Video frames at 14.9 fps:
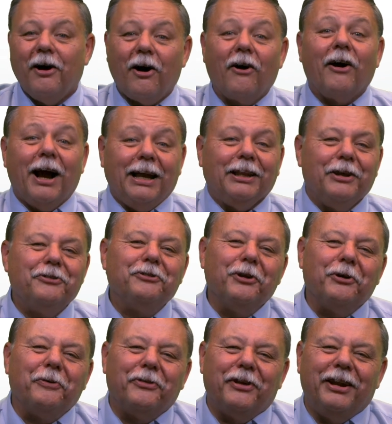All right, let's
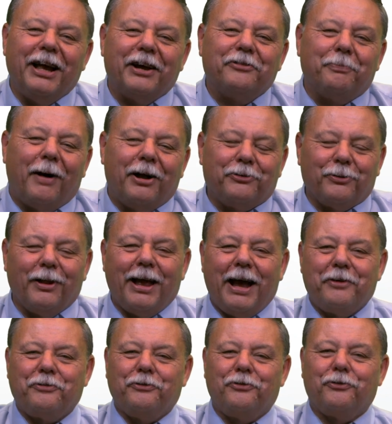look what the next module
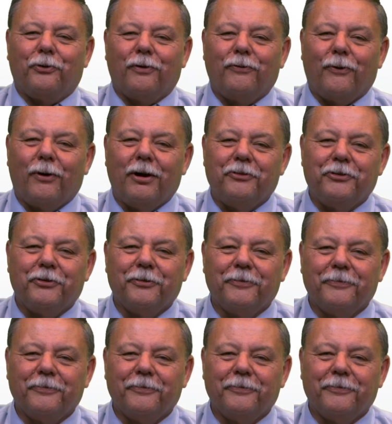has in store for us.